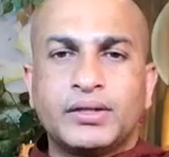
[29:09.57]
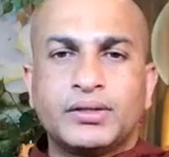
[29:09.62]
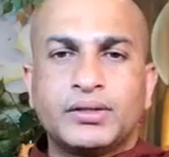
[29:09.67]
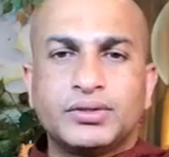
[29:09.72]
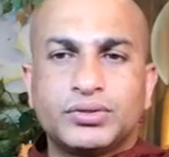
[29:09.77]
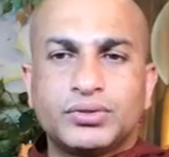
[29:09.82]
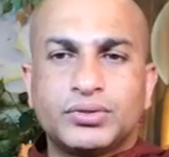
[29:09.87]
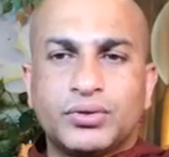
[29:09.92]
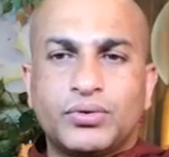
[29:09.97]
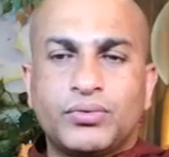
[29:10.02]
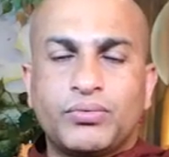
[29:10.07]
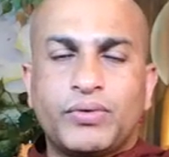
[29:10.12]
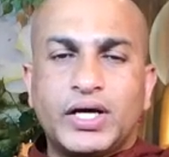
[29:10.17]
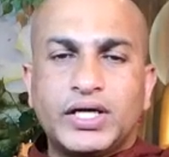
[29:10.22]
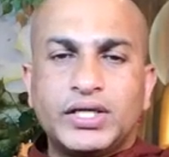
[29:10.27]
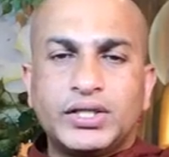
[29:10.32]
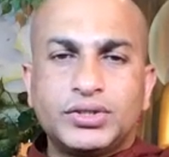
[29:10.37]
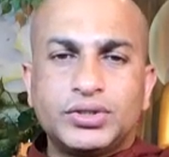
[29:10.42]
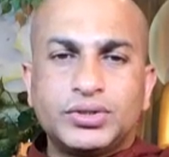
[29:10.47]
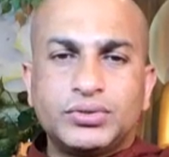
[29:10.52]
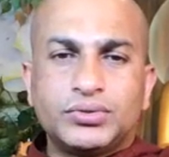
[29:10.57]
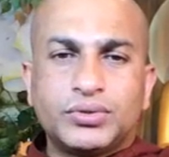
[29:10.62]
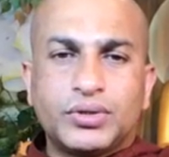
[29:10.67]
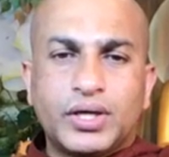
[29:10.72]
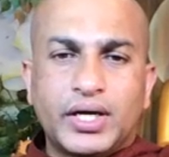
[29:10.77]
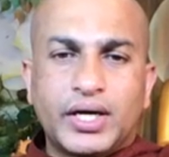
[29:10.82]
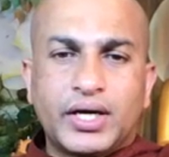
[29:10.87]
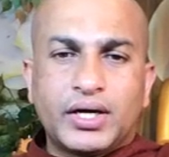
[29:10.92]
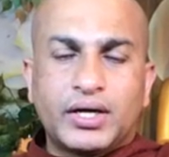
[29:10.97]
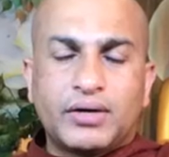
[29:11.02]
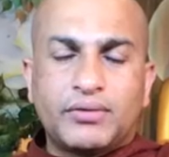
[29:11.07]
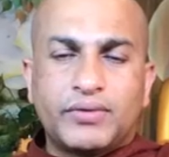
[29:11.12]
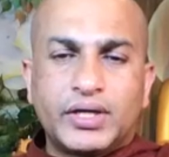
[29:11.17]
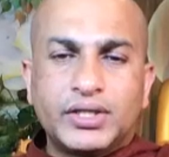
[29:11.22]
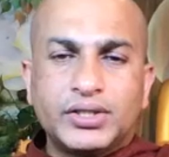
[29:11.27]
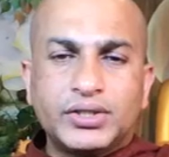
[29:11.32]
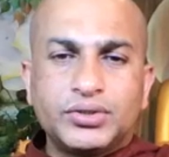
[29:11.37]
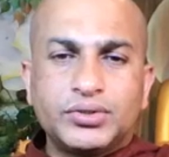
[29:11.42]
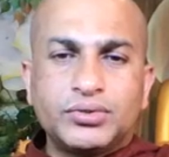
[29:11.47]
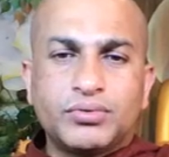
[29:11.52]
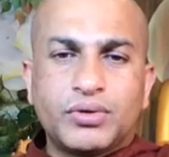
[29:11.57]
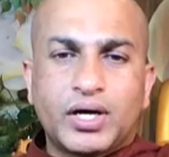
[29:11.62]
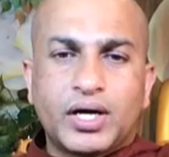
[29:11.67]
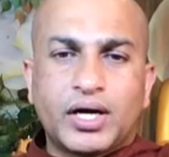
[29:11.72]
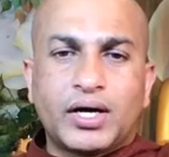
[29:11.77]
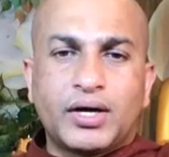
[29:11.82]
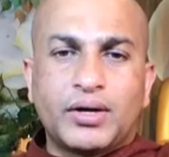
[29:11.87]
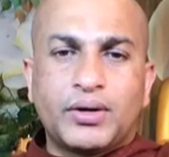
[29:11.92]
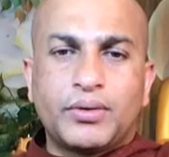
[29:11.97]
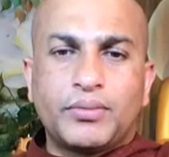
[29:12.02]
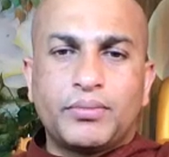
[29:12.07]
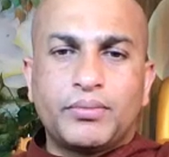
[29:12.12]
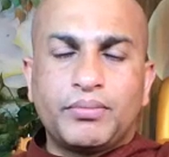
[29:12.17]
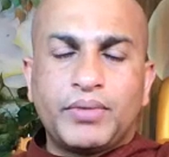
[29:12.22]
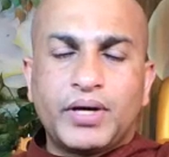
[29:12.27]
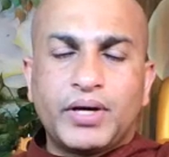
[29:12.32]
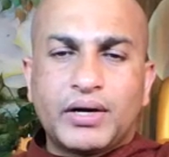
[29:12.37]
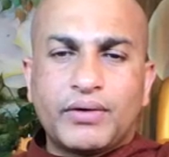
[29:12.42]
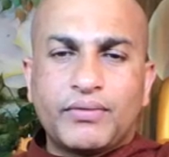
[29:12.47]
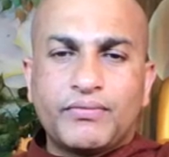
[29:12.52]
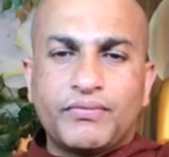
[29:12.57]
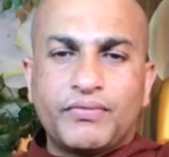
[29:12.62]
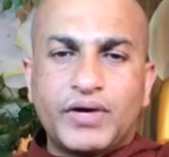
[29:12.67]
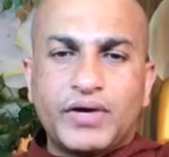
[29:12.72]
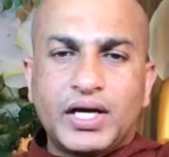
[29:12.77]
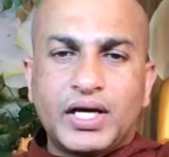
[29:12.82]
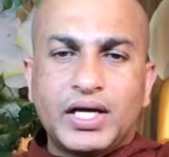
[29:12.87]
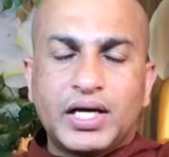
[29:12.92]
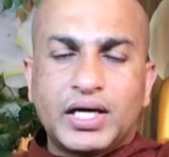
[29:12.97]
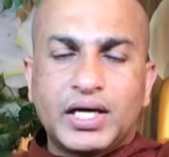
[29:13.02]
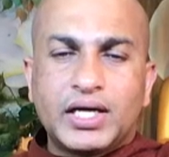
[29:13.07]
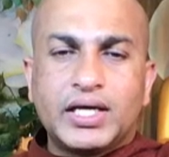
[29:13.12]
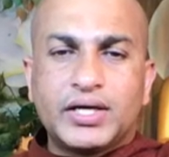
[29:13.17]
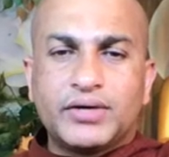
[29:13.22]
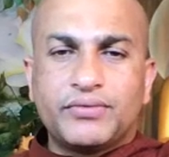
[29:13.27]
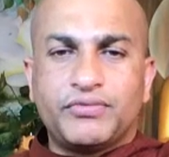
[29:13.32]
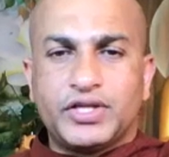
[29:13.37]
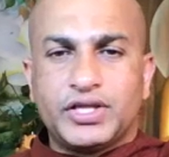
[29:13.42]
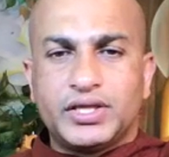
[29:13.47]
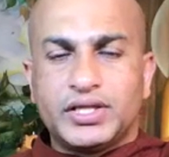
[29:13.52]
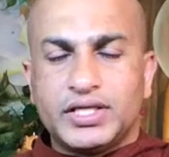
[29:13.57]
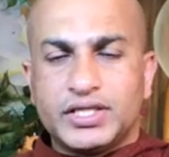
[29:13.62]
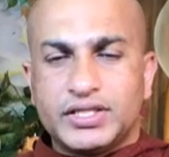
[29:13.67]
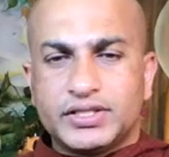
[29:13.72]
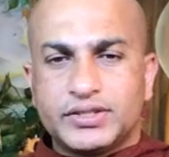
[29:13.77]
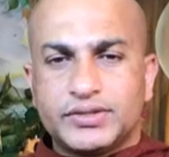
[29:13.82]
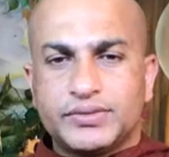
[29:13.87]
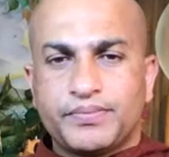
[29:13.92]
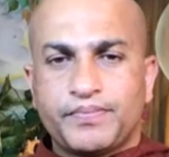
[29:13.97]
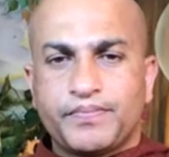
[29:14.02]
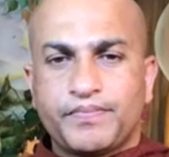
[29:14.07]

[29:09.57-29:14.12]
So once you are, once you are become very clear with this,